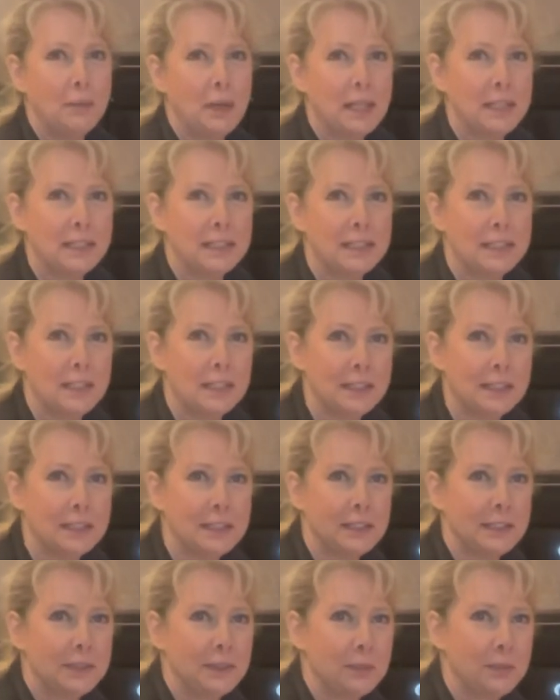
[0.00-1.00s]
I decided
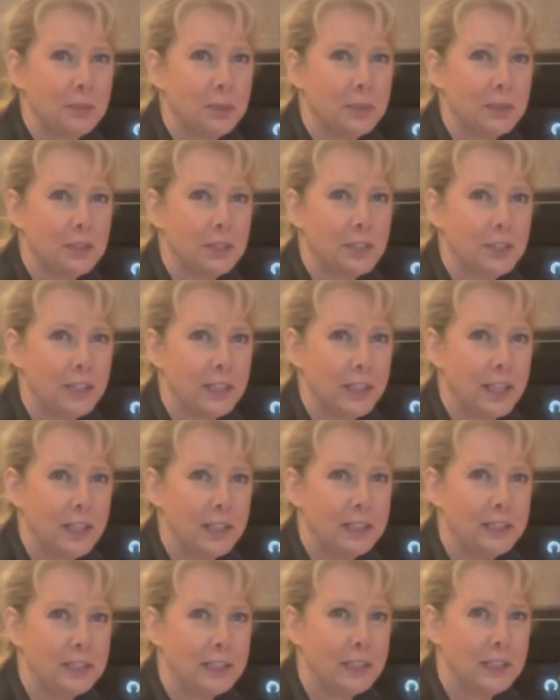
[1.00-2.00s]
to put the tree, I
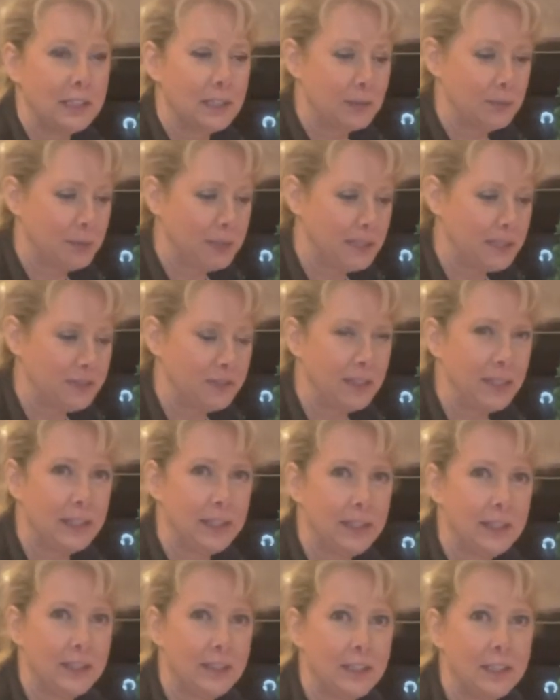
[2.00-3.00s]
used a little bit of
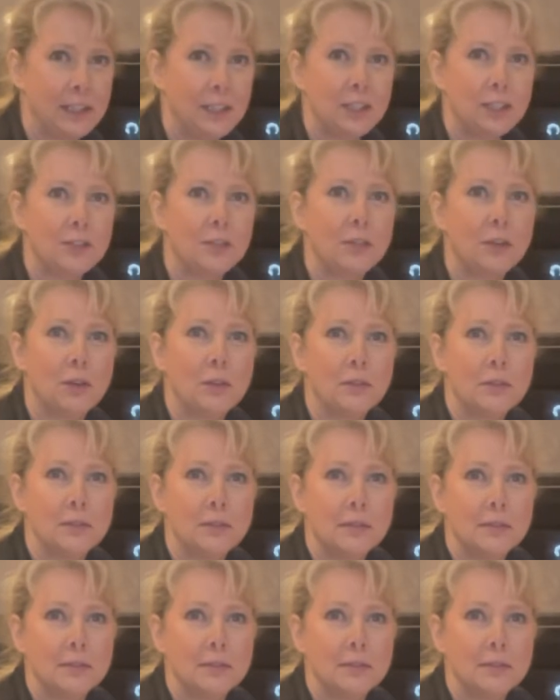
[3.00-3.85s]
a kitchen roll,